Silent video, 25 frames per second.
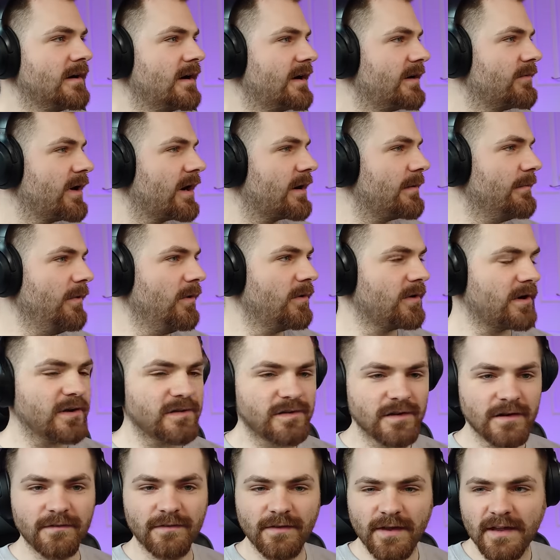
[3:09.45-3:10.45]
I don't recommend more,
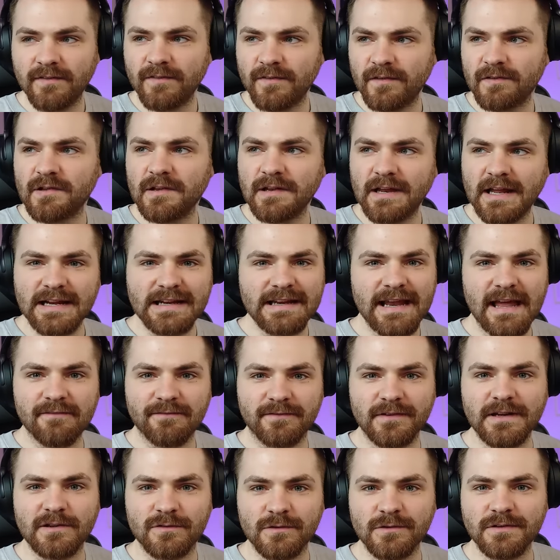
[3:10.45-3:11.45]
because if it's on like
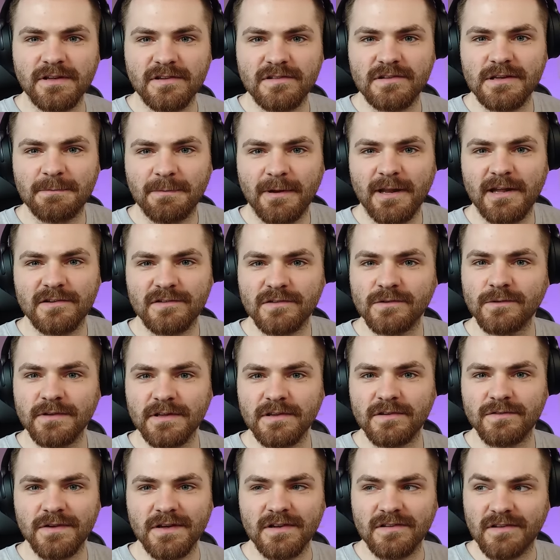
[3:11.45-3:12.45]
Netflix or Disney Plus and all
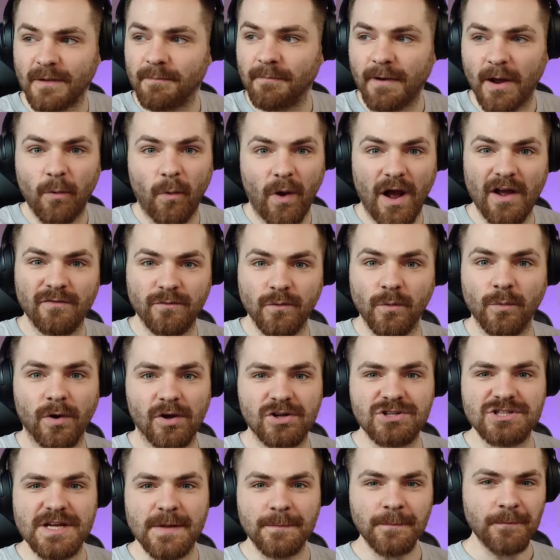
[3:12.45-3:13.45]
these things, then my wife will
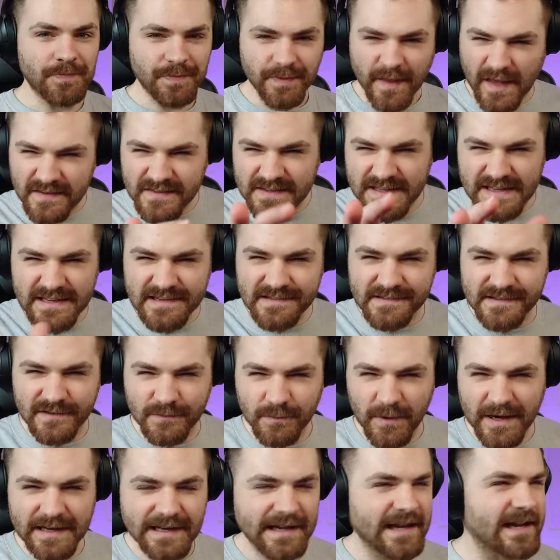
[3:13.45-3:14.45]
watch it. And that's the
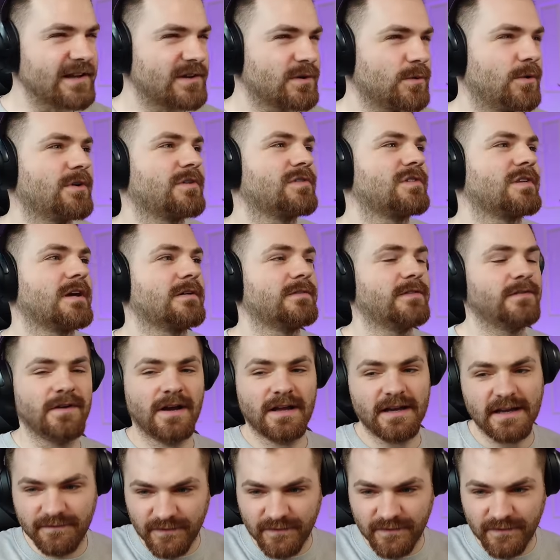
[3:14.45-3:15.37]
easiest way to get her to watch stuff. If